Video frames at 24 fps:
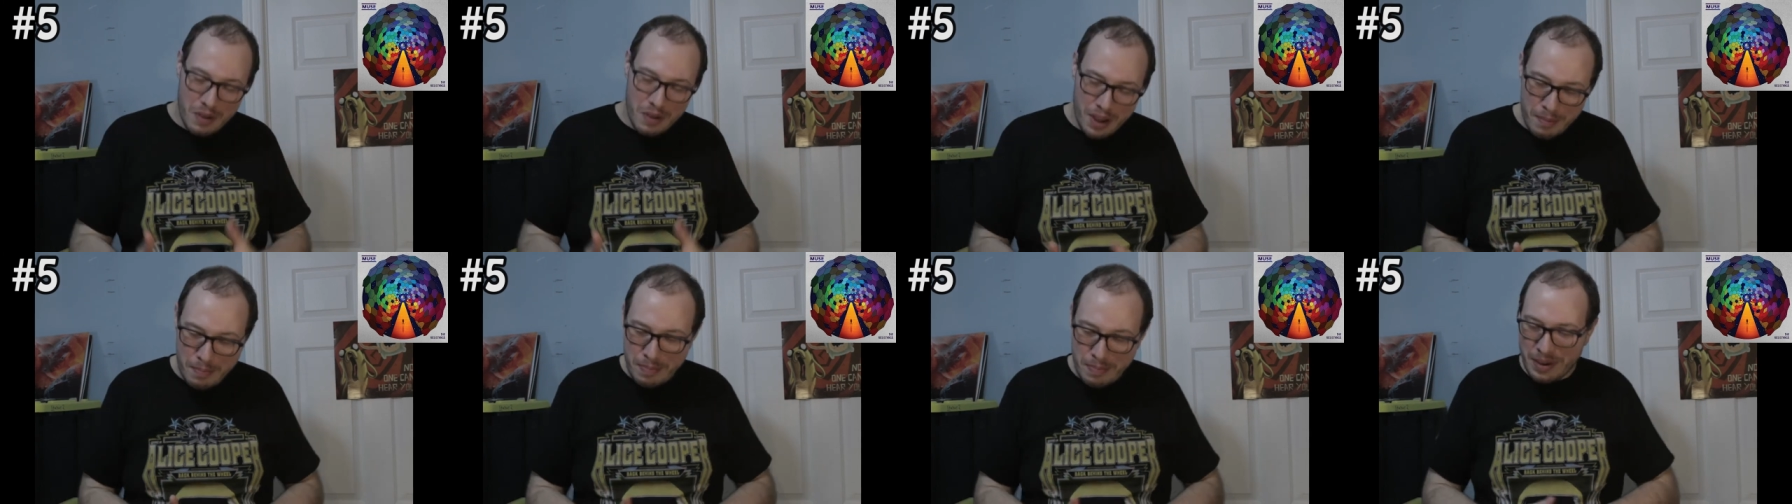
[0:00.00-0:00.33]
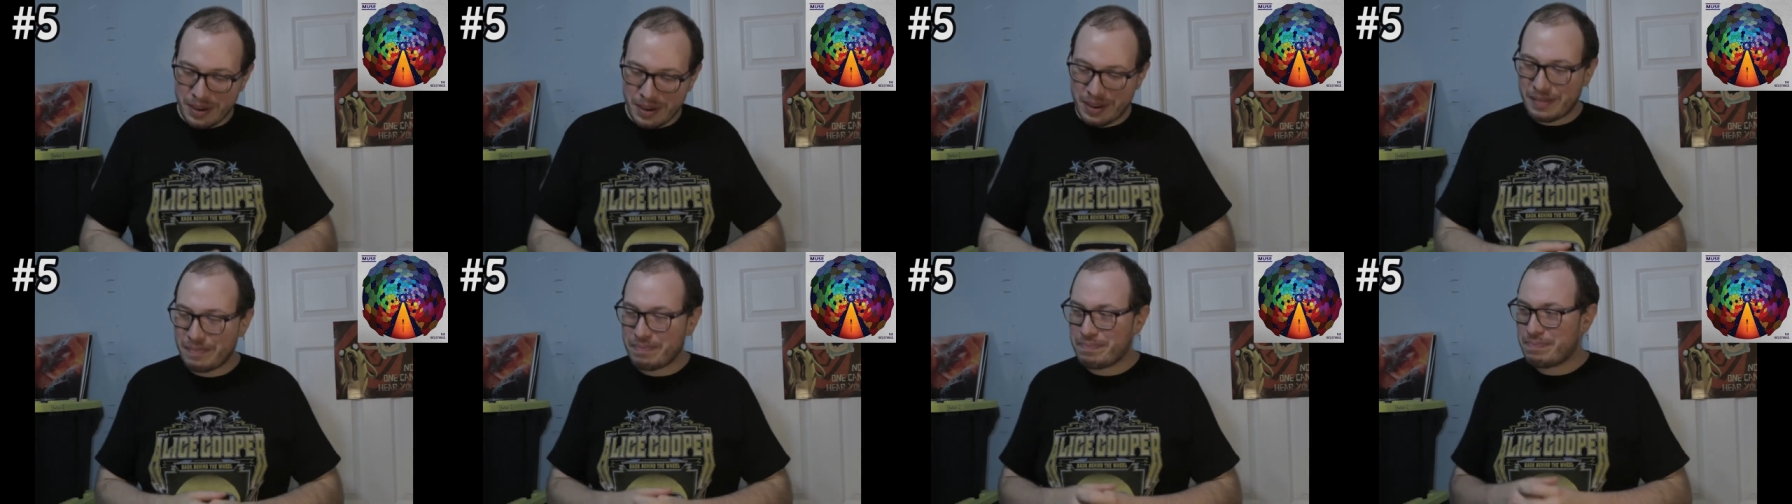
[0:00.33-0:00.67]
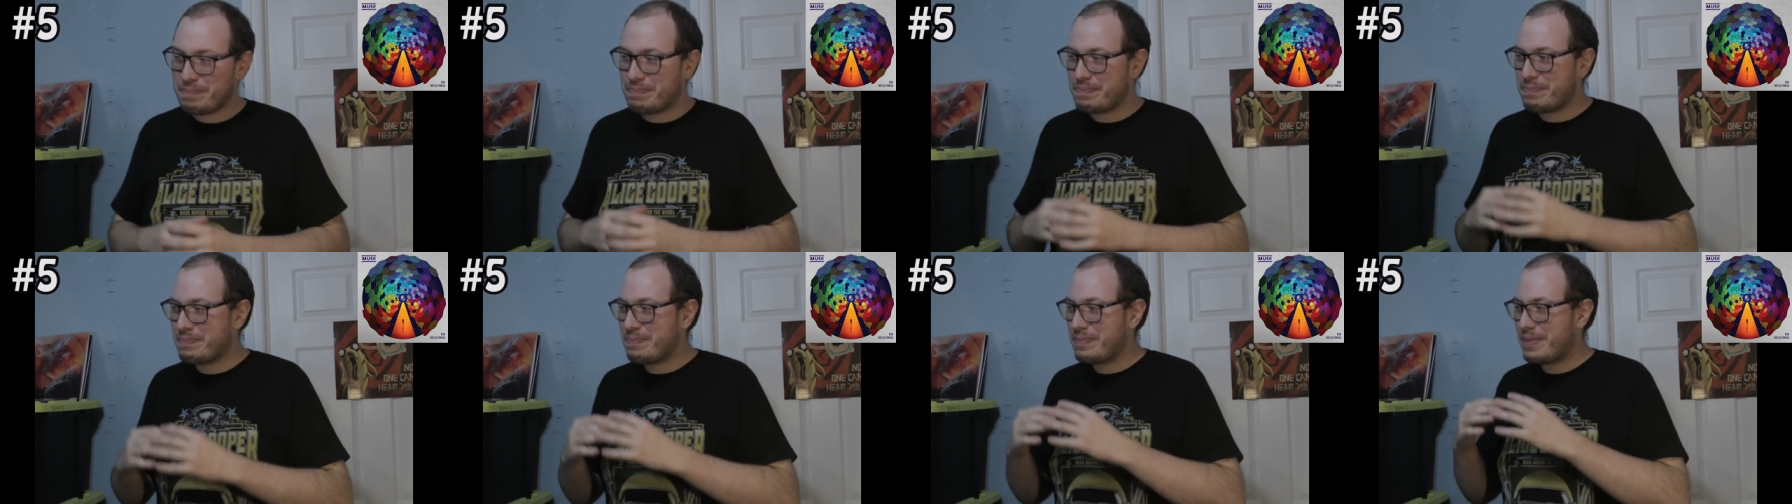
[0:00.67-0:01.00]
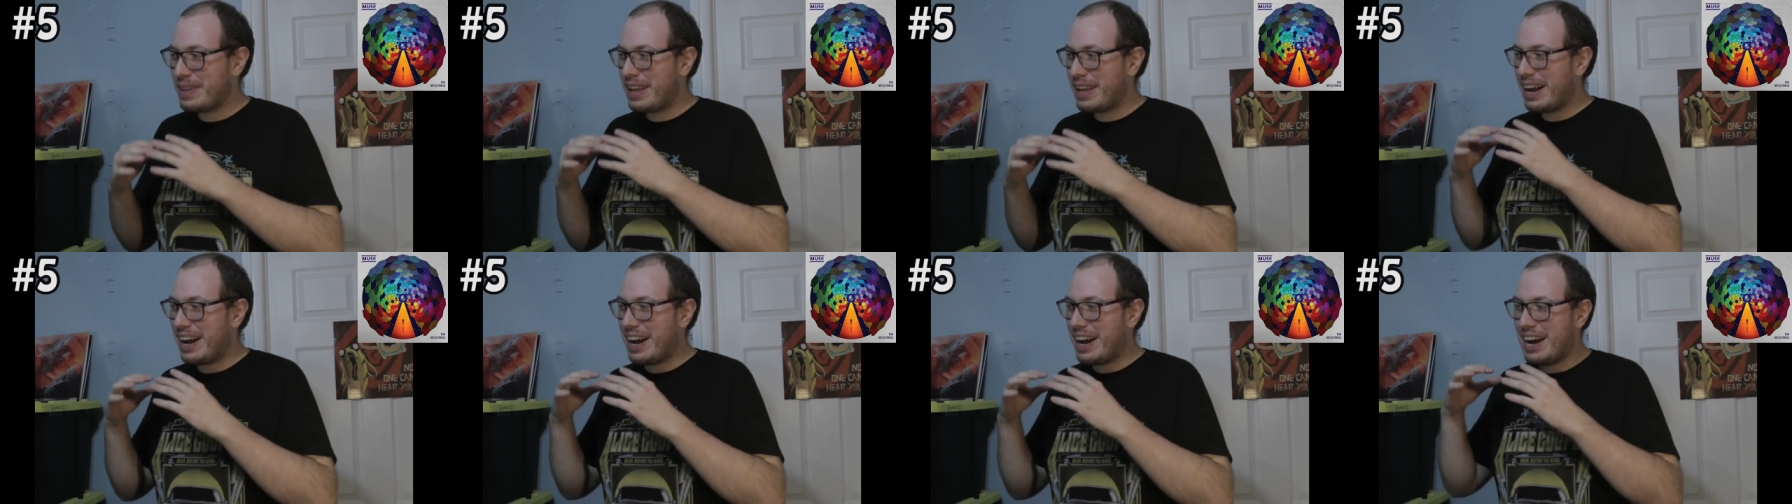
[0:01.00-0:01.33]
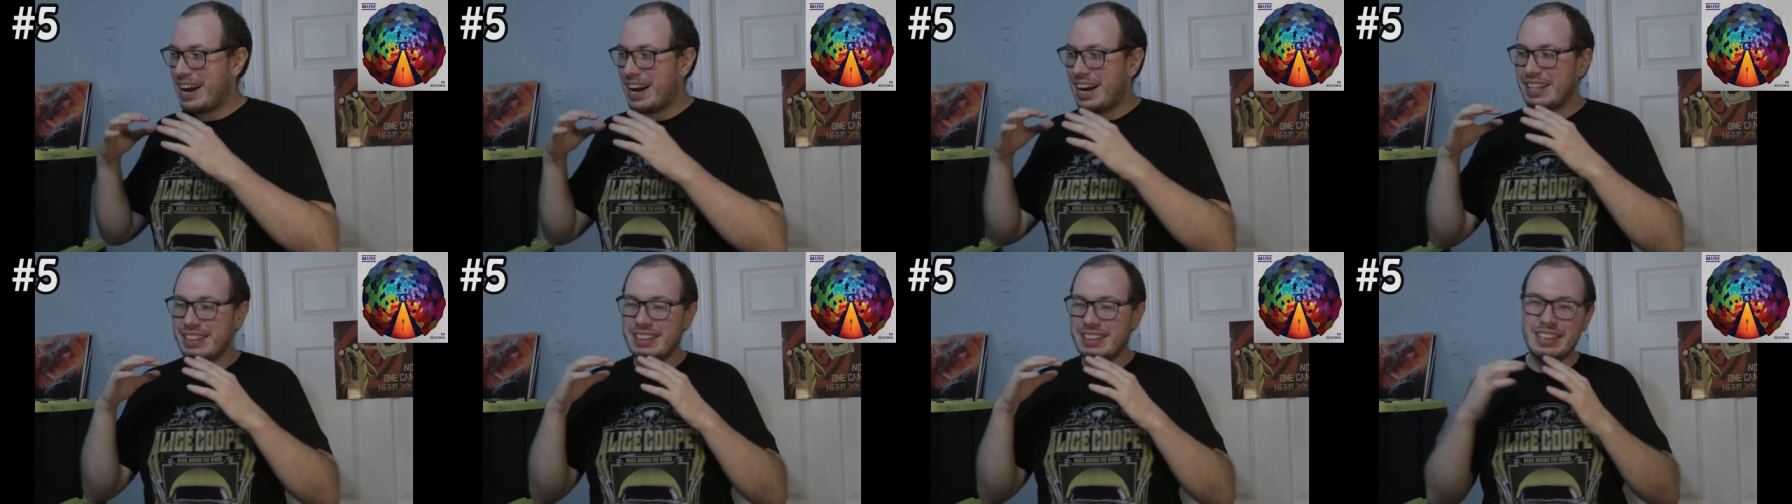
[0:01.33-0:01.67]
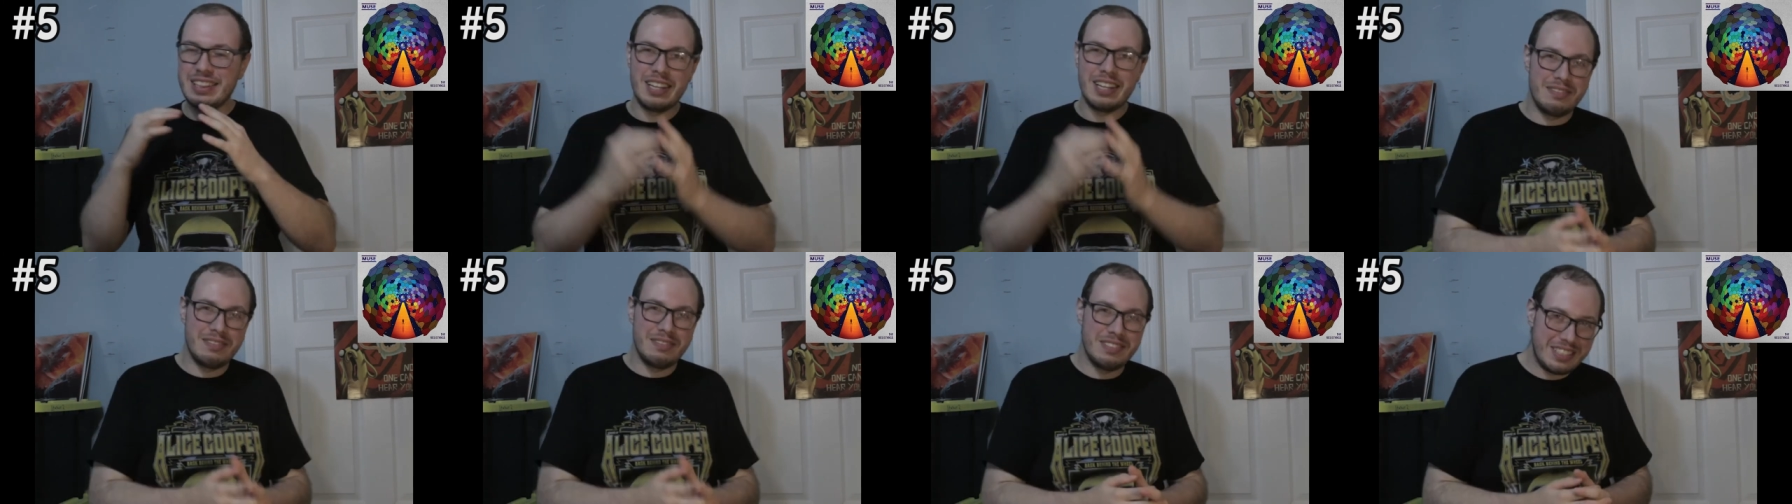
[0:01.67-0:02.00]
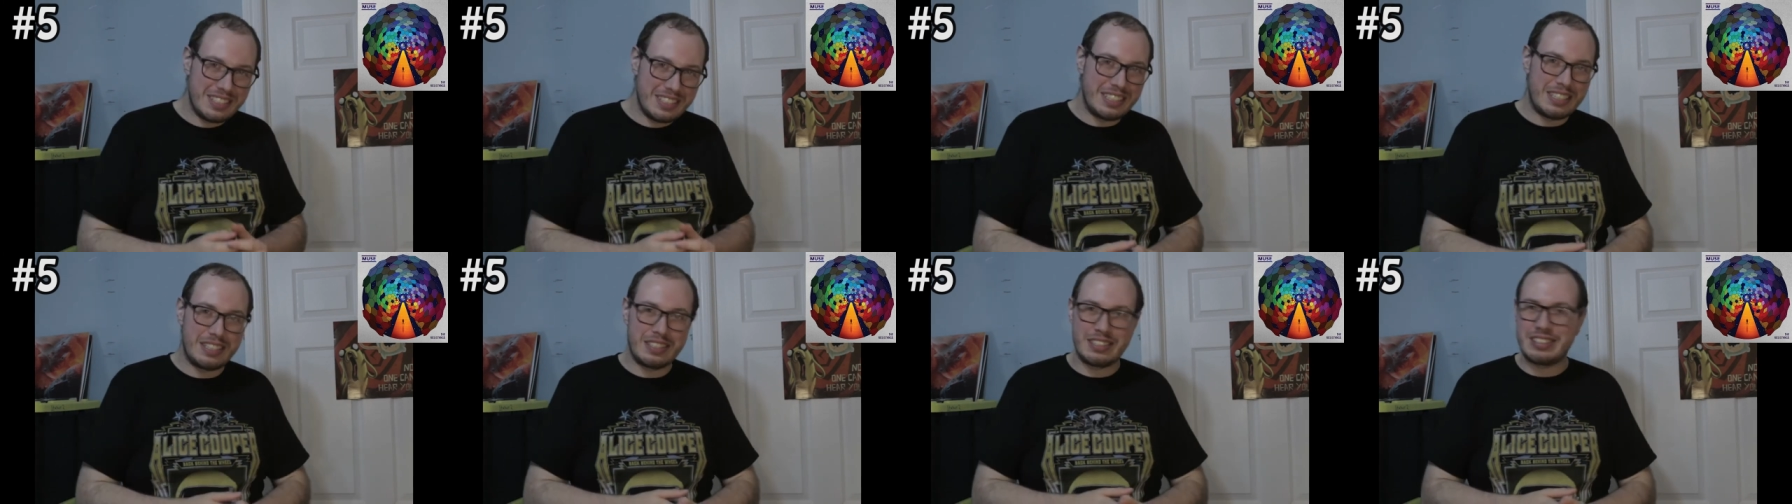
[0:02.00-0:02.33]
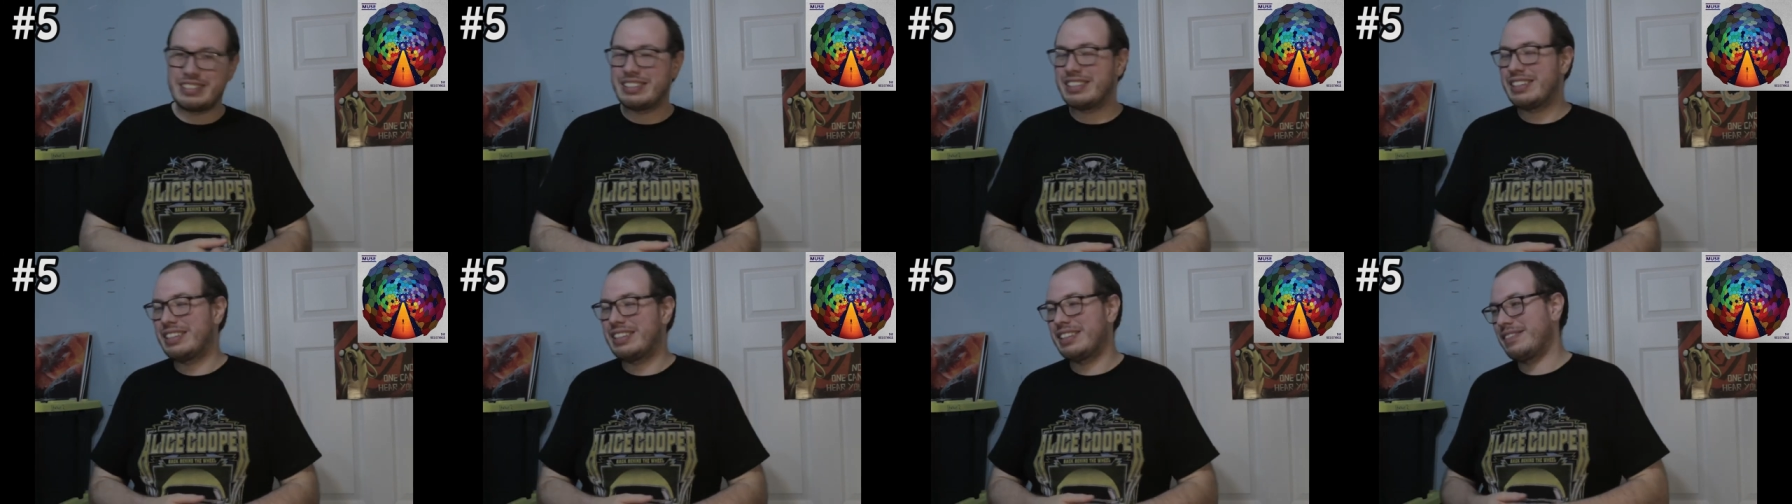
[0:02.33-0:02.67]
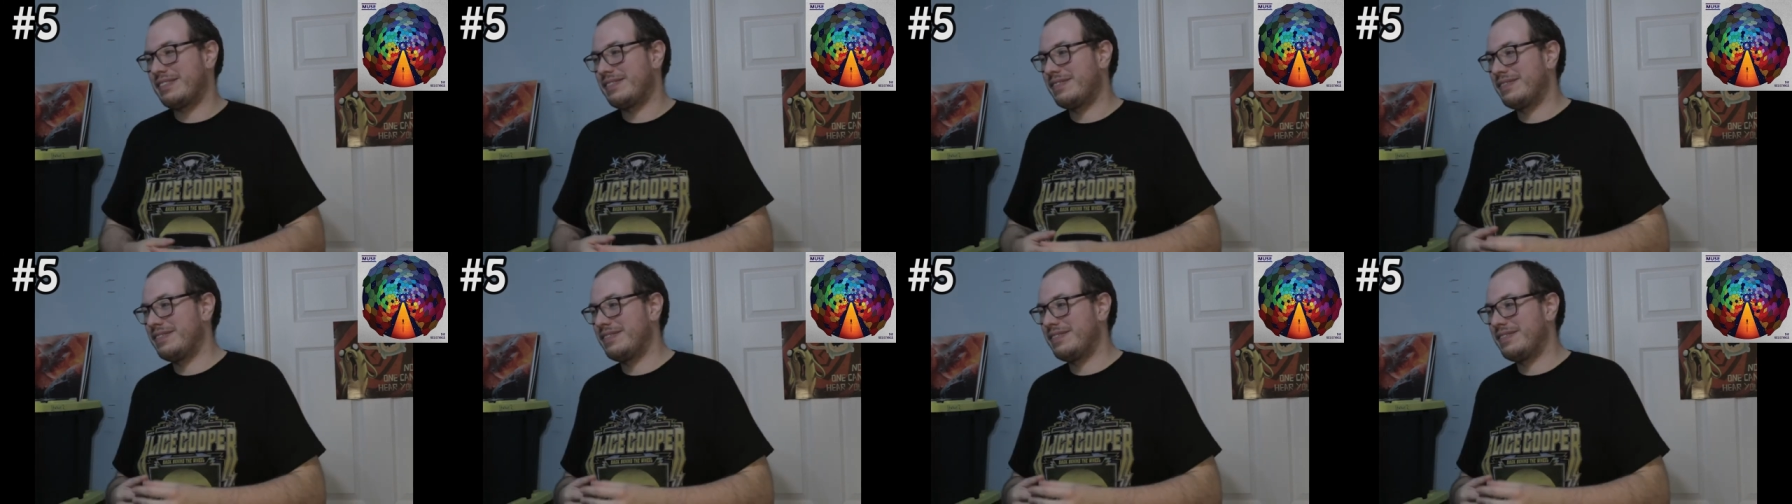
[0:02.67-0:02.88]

epic I love it dearly.